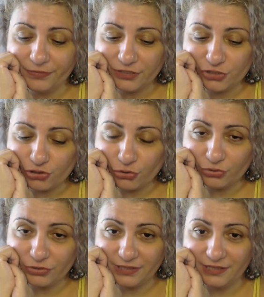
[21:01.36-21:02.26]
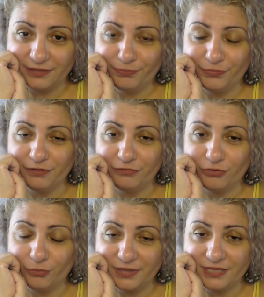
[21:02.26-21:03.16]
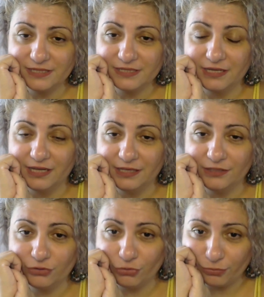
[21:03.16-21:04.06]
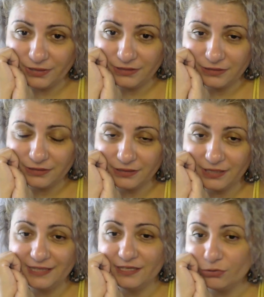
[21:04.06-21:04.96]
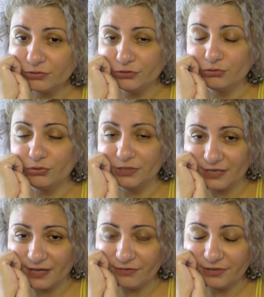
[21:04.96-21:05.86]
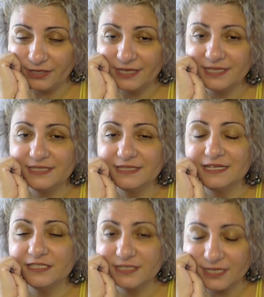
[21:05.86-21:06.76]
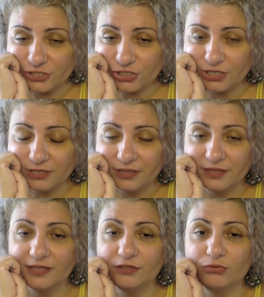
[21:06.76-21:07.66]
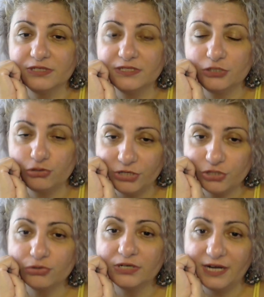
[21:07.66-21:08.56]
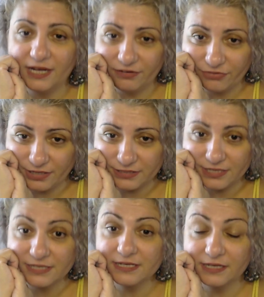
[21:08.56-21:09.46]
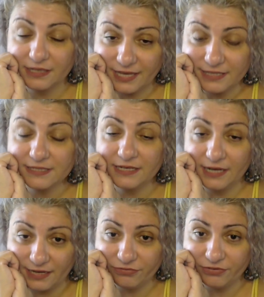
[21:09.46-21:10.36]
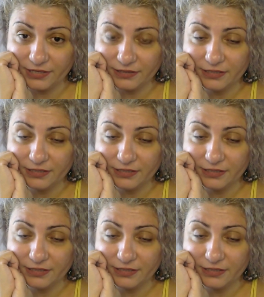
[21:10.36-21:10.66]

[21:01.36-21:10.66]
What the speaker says: shortly from this torment. And in order to recover, it's essential that your situation clarifies, gets clarified.